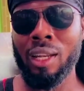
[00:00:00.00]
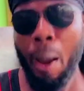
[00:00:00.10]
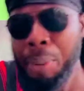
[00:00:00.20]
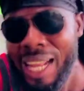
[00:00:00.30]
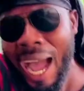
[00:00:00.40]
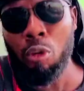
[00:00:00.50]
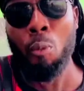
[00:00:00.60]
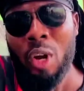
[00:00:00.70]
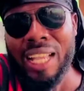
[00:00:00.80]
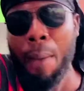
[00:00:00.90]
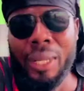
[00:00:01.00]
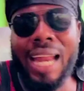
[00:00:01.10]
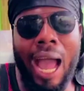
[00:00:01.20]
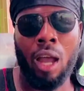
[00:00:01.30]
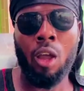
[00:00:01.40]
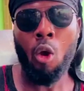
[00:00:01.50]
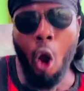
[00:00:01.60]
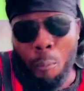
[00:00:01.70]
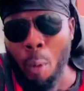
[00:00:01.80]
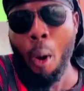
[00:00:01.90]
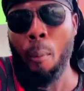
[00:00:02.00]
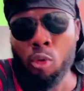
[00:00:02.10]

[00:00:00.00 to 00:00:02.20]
Na player no munya bi na. Omo mo